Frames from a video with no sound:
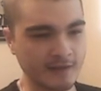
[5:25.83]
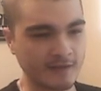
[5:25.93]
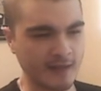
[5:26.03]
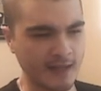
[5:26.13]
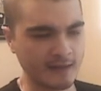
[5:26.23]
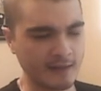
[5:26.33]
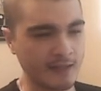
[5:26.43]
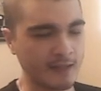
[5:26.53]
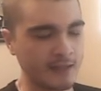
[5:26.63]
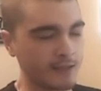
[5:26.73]
said,
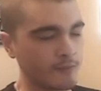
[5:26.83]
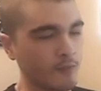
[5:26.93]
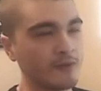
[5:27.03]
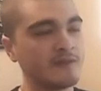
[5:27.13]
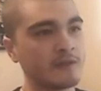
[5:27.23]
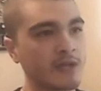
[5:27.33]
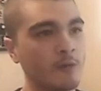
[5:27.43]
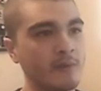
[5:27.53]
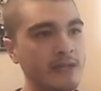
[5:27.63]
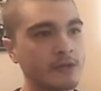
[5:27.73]
was it
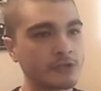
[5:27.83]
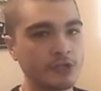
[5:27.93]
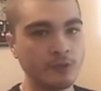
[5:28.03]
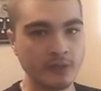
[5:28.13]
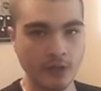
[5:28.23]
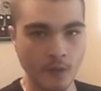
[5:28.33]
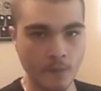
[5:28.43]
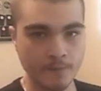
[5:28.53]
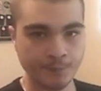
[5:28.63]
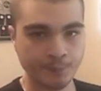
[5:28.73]
a week or two
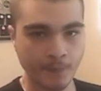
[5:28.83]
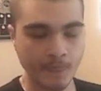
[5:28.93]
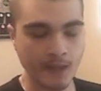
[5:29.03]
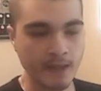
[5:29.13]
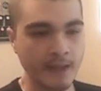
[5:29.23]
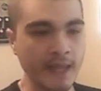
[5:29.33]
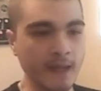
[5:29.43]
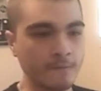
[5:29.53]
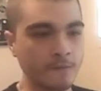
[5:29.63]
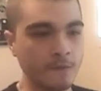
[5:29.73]
ago?
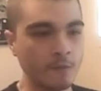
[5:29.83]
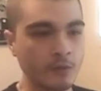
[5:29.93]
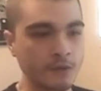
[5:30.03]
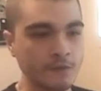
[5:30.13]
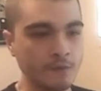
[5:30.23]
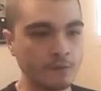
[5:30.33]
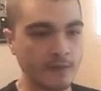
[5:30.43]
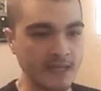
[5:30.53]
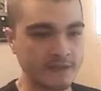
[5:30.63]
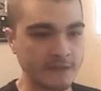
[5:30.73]
If you were to
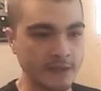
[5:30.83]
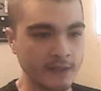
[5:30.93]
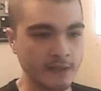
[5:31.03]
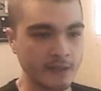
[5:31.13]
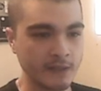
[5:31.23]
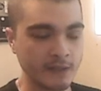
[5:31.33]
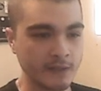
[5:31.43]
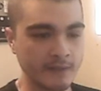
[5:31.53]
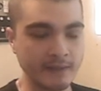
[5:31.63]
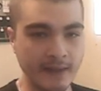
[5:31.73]
rate
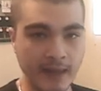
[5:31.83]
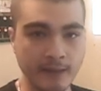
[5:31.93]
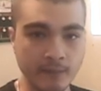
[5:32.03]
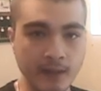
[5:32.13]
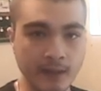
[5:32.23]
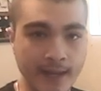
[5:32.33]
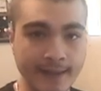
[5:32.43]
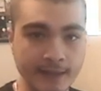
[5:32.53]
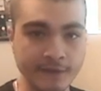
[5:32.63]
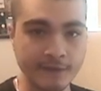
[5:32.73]
the game
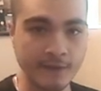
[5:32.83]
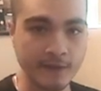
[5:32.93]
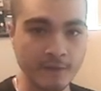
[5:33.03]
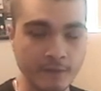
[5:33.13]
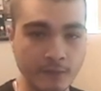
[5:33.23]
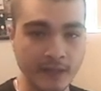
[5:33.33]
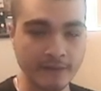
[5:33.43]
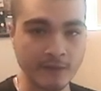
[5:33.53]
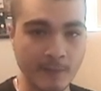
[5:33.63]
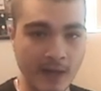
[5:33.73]
high on Steam, if you were to
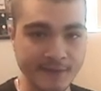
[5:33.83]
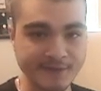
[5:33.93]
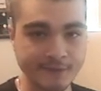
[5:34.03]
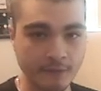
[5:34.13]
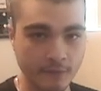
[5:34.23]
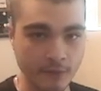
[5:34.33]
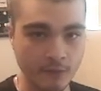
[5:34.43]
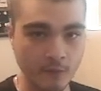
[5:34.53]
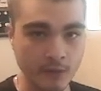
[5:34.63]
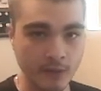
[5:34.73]
give it a positive
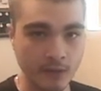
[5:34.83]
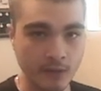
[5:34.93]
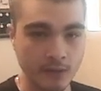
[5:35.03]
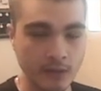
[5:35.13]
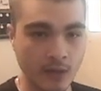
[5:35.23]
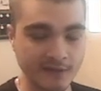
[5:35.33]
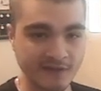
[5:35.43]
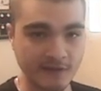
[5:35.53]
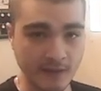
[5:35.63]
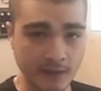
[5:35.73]
review on
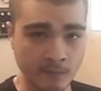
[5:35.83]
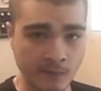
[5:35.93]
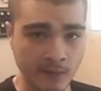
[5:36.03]
Steam,